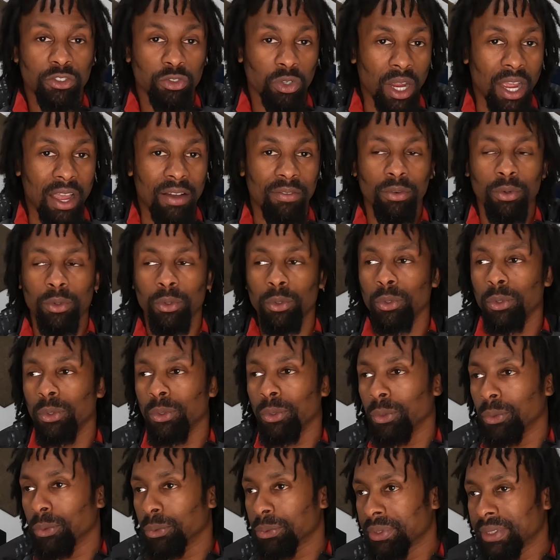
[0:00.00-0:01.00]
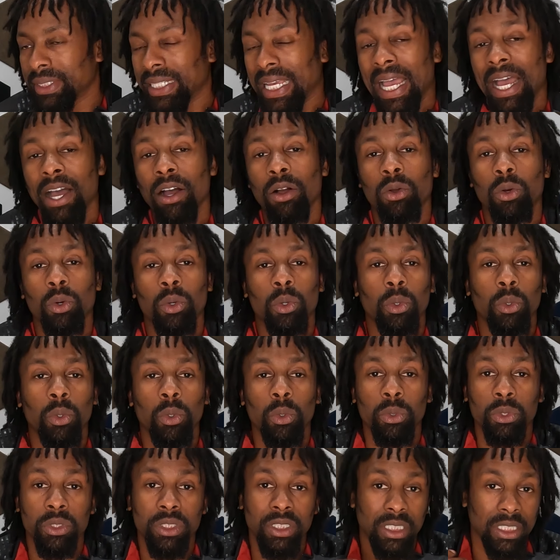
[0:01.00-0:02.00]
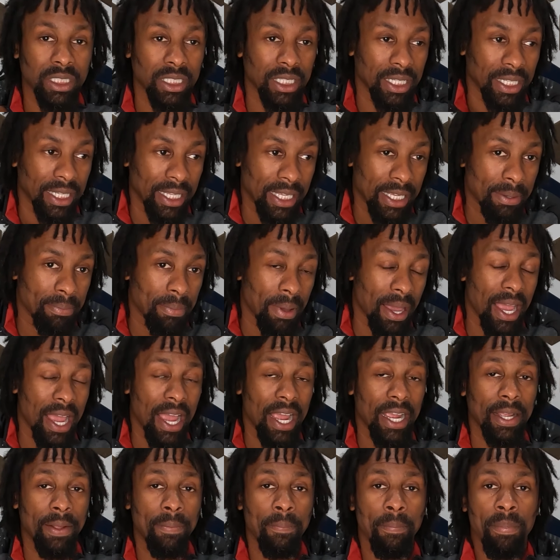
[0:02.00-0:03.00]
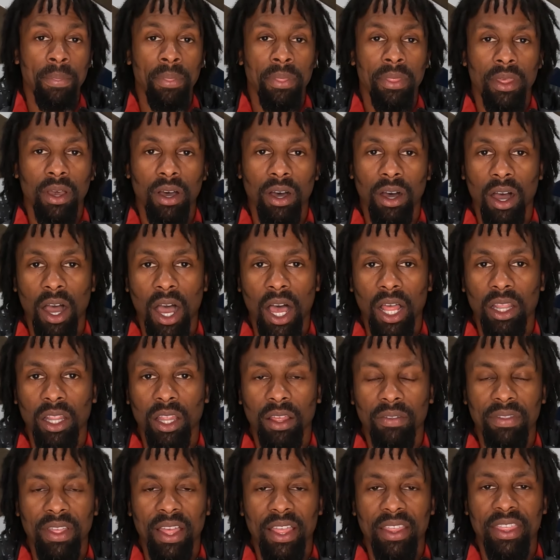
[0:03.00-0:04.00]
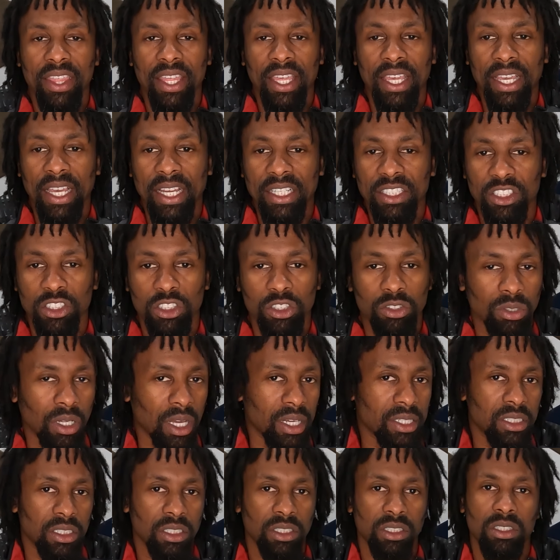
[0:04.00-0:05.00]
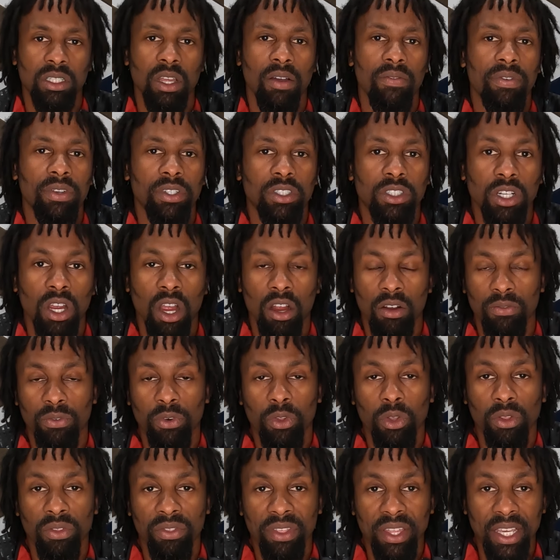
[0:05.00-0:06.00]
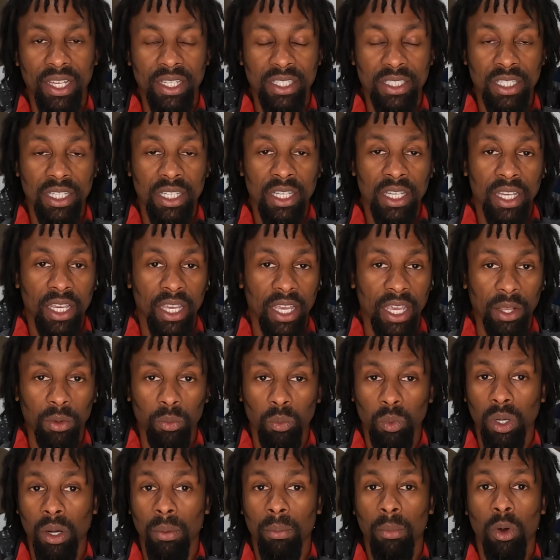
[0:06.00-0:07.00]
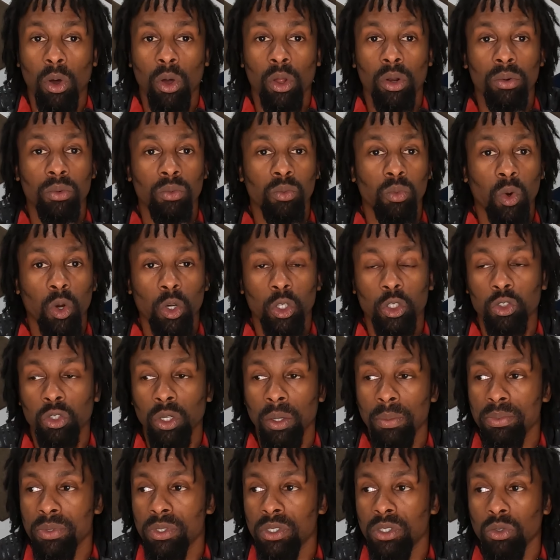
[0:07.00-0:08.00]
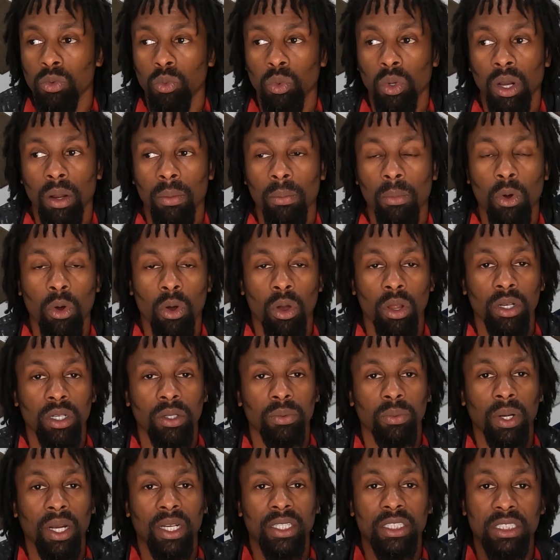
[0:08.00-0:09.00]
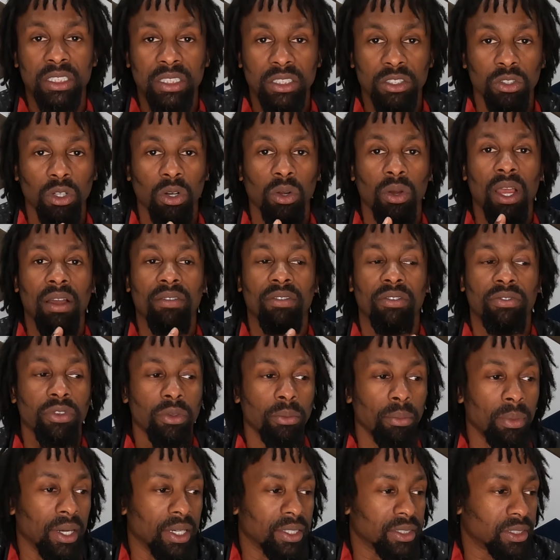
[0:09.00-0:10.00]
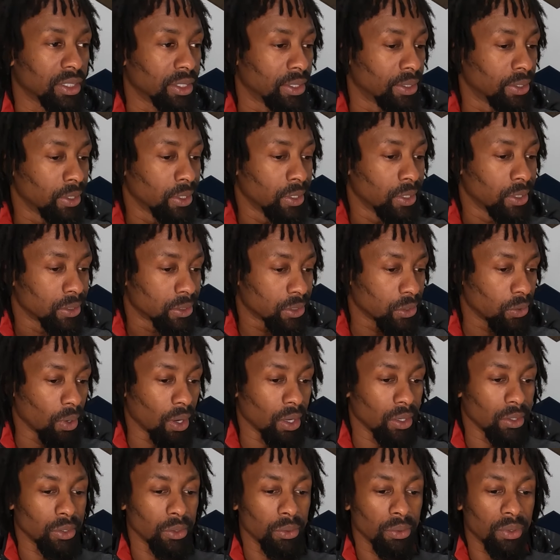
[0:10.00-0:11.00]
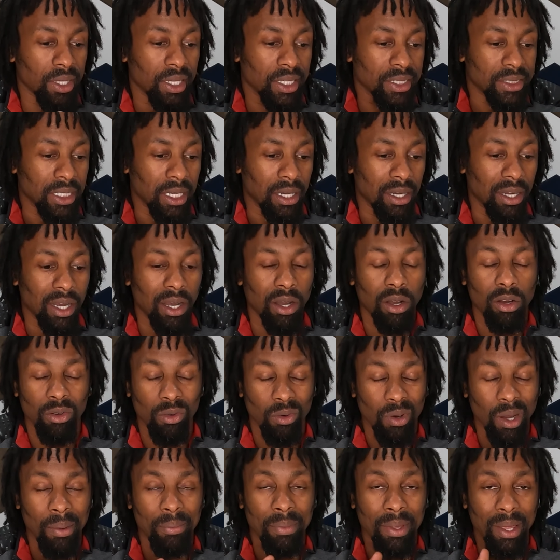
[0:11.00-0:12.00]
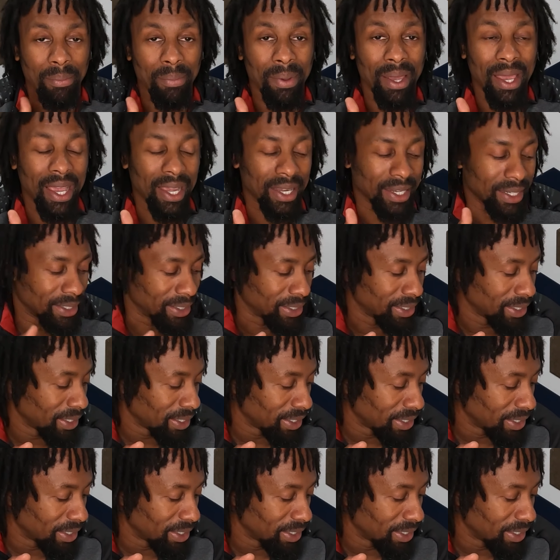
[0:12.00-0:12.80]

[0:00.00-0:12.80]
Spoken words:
travel tackle sling bag. I love that thing. I just stuff it chock full of things. And when I'm on work trips, when I just have a few minutes to go out and do things, I'll grab that bag. And